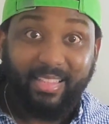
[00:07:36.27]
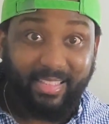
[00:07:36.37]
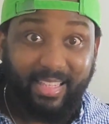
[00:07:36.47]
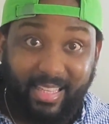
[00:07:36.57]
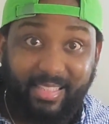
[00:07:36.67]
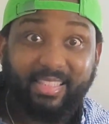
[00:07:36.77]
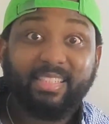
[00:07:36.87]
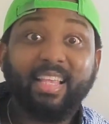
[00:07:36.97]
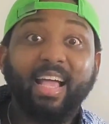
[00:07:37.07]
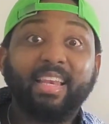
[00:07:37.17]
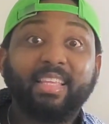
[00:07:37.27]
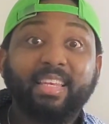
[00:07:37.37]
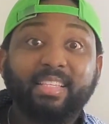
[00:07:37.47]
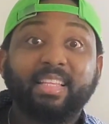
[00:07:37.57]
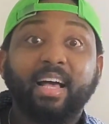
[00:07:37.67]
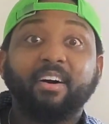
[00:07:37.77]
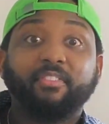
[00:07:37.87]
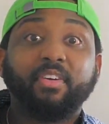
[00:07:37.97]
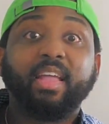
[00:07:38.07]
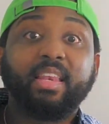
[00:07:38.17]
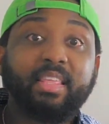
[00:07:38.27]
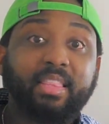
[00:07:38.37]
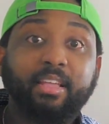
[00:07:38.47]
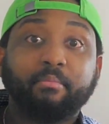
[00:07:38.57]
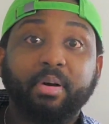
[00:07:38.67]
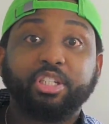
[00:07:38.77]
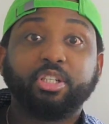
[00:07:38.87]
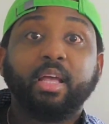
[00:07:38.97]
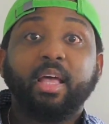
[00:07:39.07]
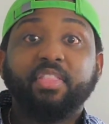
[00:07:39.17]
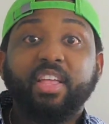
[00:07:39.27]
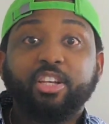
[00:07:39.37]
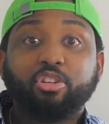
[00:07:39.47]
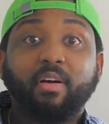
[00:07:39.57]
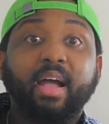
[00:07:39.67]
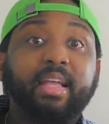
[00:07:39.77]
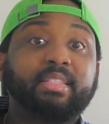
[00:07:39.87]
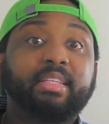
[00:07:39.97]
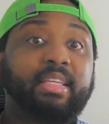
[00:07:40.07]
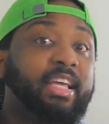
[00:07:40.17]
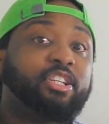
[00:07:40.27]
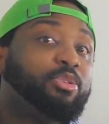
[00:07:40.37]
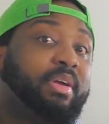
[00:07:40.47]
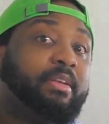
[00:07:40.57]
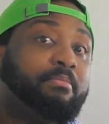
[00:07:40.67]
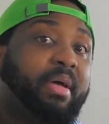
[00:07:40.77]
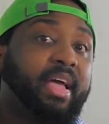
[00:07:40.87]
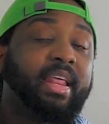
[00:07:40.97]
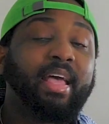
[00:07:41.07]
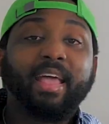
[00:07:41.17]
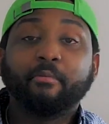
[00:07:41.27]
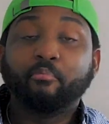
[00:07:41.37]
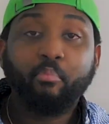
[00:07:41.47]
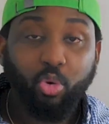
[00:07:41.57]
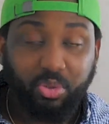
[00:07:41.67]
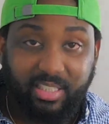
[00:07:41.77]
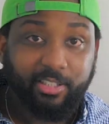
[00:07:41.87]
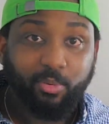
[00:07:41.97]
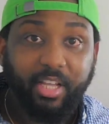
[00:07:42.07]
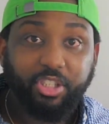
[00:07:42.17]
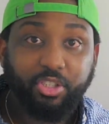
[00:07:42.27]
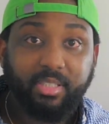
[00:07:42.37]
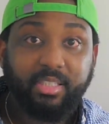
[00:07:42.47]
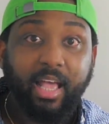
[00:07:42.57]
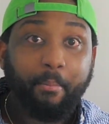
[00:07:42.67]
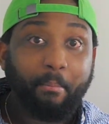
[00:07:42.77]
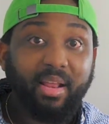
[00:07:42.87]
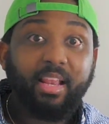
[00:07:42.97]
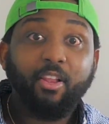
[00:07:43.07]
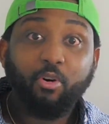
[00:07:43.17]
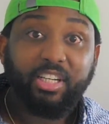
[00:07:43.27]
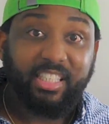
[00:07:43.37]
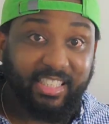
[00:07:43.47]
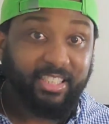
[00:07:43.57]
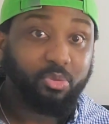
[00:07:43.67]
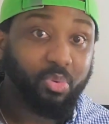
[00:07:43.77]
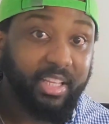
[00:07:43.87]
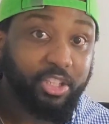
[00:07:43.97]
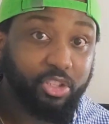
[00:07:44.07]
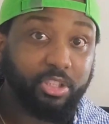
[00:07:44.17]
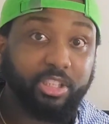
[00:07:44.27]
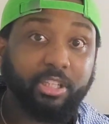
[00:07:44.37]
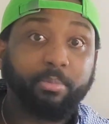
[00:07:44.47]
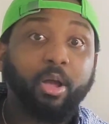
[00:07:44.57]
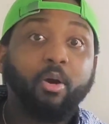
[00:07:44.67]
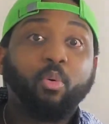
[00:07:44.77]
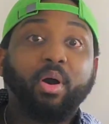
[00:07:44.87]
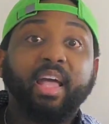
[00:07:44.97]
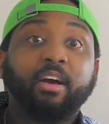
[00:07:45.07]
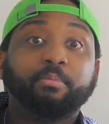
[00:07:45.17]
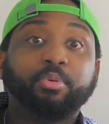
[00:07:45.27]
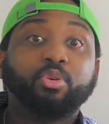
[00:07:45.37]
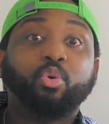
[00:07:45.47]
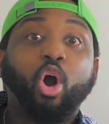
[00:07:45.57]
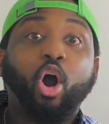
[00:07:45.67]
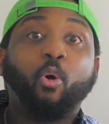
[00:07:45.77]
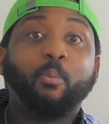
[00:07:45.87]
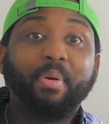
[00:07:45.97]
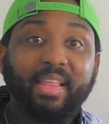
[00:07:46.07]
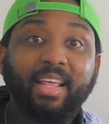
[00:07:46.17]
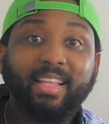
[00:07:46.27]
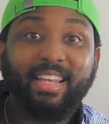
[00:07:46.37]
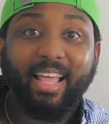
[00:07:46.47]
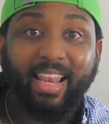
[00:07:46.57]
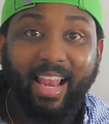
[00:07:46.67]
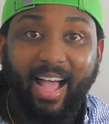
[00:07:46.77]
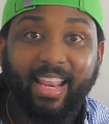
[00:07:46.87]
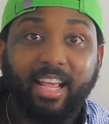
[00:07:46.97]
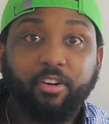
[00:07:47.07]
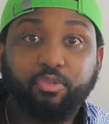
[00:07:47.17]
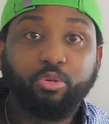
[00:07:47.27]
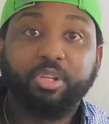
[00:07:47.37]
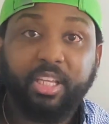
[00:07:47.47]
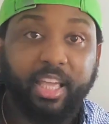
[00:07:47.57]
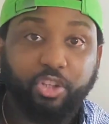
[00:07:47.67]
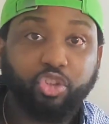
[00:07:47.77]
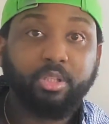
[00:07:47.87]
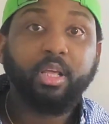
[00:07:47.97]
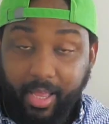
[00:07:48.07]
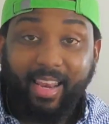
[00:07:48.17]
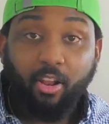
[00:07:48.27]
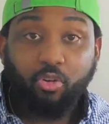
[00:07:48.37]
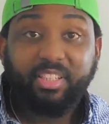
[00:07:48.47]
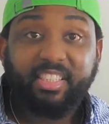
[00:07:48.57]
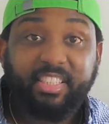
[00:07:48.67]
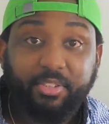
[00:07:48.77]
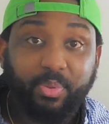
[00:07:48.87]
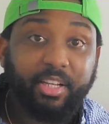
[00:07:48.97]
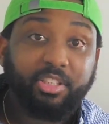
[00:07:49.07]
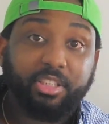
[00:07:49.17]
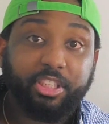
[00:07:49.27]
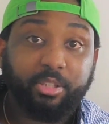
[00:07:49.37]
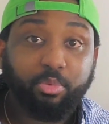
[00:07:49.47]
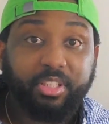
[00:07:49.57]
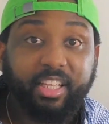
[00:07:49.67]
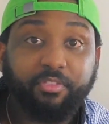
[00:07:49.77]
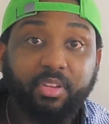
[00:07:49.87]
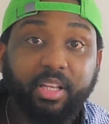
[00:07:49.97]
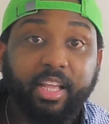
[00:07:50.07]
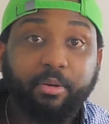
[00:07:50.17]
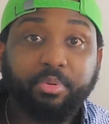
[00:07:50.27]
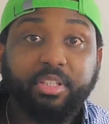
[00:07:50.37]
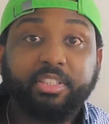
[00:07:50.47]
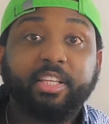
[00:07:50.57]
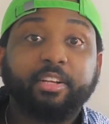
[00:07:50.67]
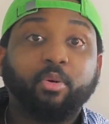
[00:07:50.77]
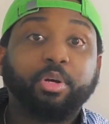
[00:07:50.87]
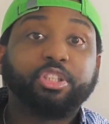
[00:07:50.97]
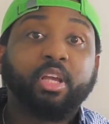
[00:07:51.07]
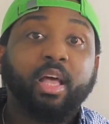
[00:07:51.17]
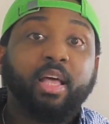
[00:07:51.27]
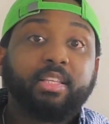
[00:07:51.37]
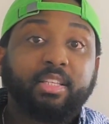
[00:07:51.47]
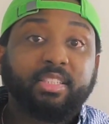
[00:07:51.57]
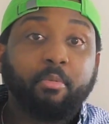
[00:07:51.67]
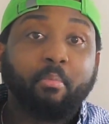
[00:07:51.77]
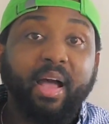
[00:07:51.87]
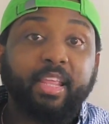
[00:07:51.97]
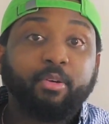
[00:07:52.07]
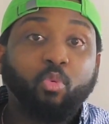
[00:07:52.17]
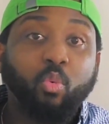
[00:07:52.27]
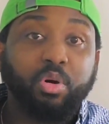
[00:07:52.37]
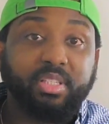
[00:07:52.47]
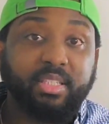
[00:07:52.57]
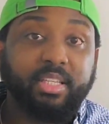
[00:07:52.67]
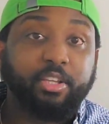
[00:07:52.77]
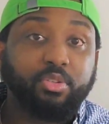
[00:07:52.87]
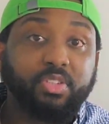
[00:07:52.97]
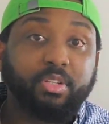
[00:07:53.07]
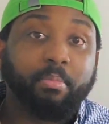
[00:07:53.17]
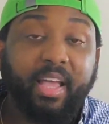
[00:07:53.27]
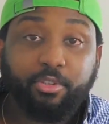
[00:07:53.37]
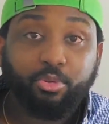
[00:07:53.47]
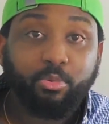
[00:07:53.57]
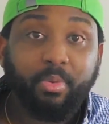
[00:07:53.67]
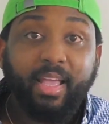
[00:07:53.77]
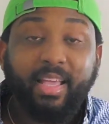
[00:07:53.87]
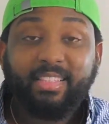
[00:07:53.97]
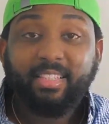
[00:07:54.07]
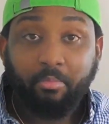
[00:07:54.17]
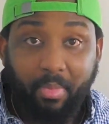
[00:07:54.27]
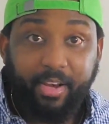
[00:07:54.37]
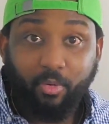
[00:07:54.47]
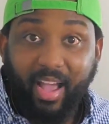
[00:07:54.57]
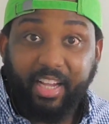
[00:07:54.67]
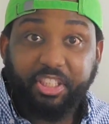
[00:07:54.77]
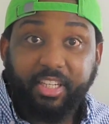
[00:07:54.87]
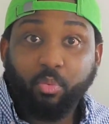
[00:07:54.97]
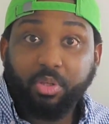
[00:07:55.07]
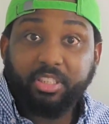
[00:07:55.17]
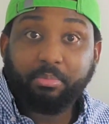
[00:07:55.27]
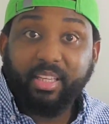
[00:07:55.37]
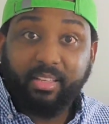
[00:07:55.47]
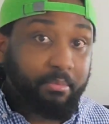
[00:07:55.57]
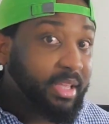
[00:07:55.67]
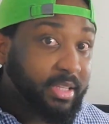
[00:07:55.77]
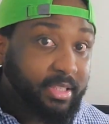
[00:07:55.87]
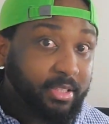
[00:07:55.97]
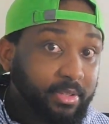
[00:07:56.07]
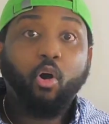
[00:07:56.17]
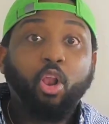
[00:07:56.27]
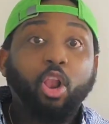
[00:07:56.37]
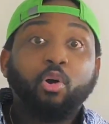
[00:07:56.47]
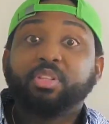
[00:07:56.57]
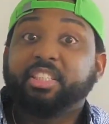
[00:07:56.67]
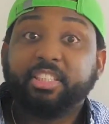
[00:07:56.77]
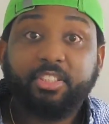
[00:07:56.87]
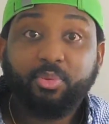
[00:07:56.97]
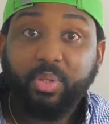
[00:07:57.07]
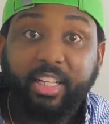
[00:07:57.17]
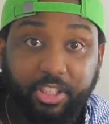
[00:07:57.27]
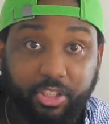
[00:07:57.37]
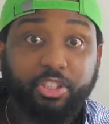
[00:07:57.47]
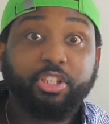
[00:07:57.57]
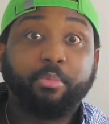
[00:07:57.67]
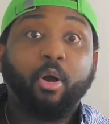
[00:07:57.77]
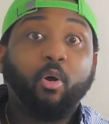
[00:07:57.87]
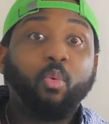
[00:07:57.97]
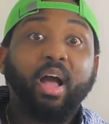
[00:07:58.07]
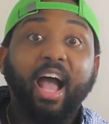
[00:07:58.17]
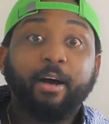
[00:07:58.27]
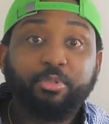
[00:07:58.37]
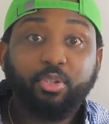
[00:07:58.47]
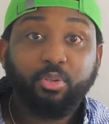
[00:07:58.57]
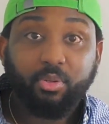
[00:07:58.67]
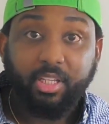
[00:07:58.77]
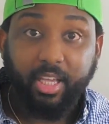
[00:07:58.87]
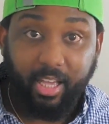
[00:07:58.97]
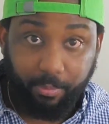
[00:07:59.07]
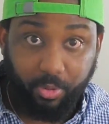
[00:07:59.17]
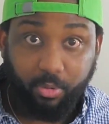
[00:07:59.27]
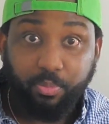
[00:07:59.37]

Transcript: today's society doesn't offer anything much than trying to get you in bed in most situations, but a long distance relationship will help you open that line of communication. A long distance relationship will definitely help you distinguish somebody who wants to take you to the bedroom and somebody who actually wants to be committed to you. A long distance relationship will absolutely help you